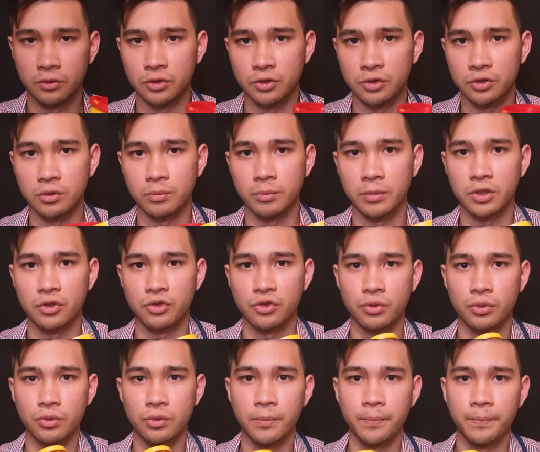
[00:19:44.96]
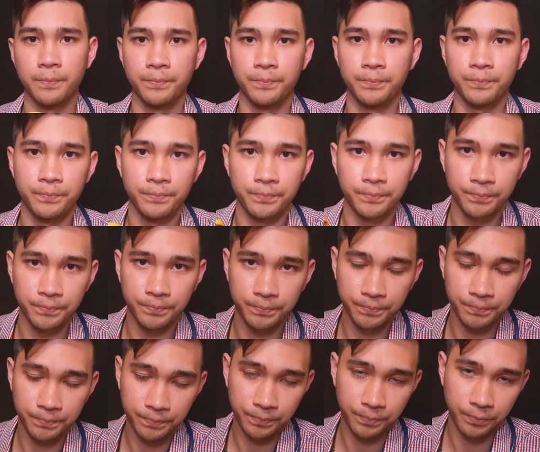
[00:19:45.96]
just to make sure
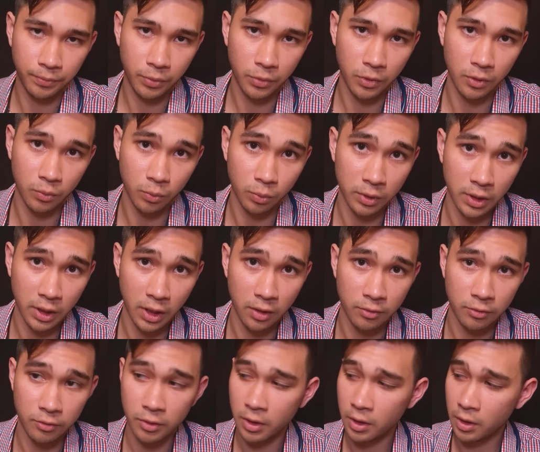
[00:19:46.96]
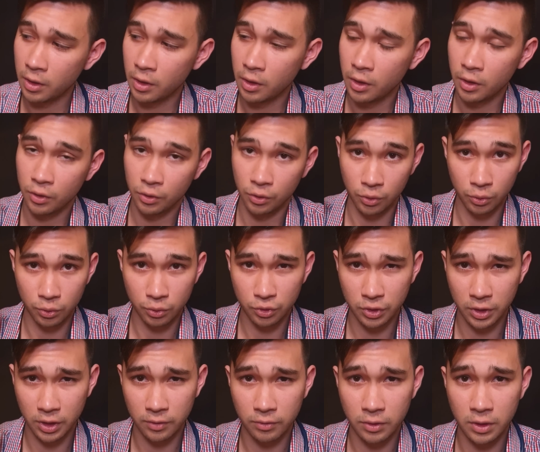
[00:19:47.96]
that we have no
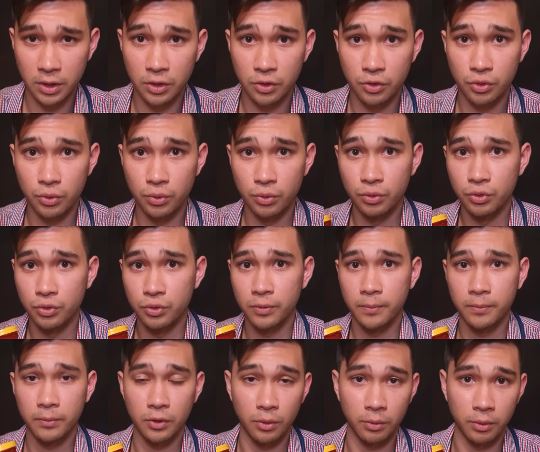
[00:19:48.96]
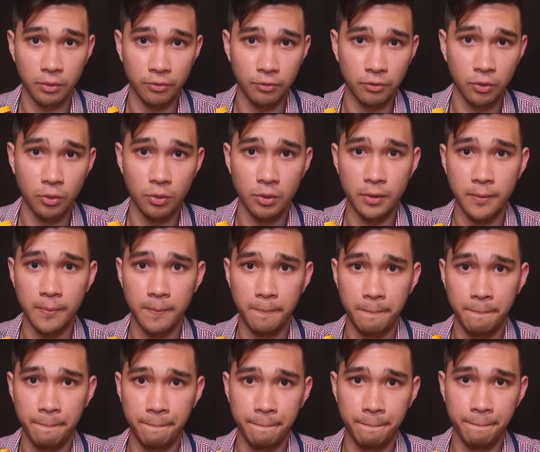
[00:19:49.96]
safety issues going forward
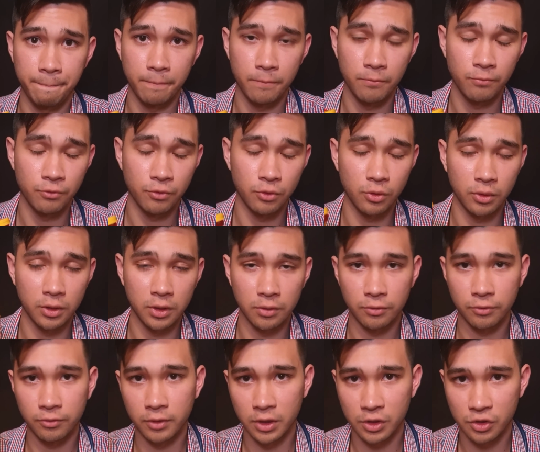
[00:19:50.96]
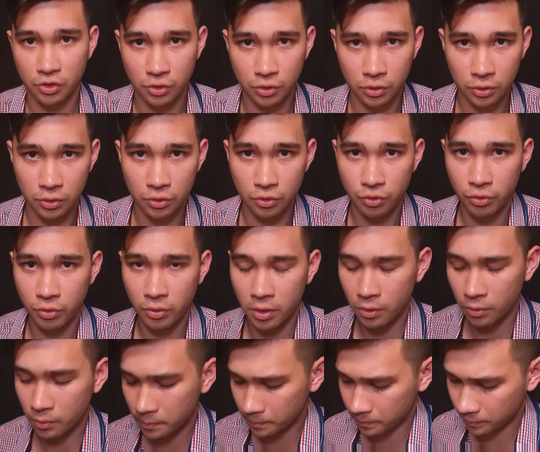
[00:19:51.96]
for infection
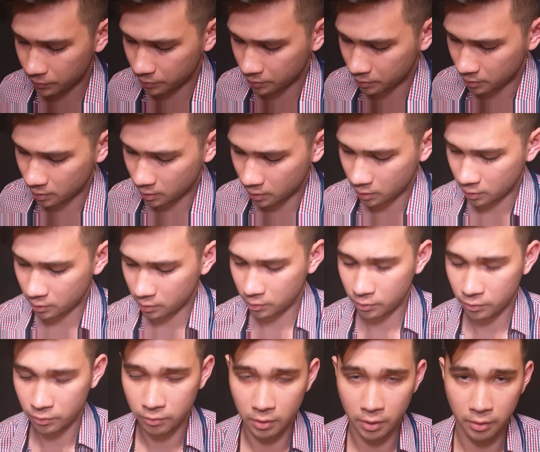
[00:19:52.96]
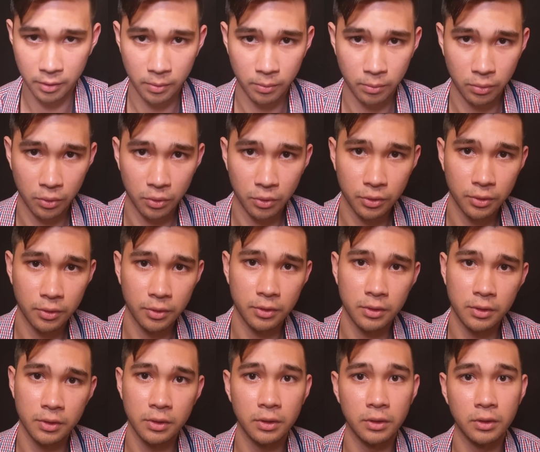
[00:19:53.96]
control. Very
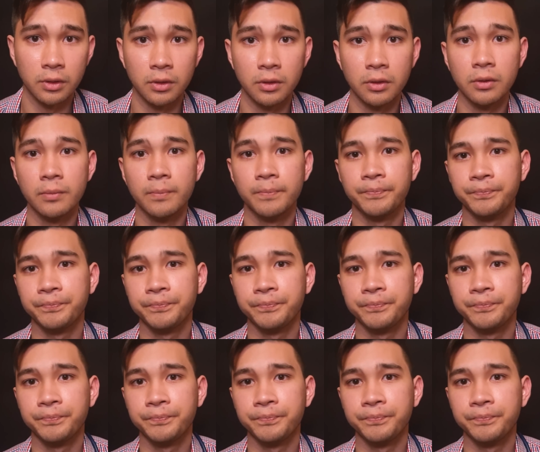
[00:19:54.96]
important in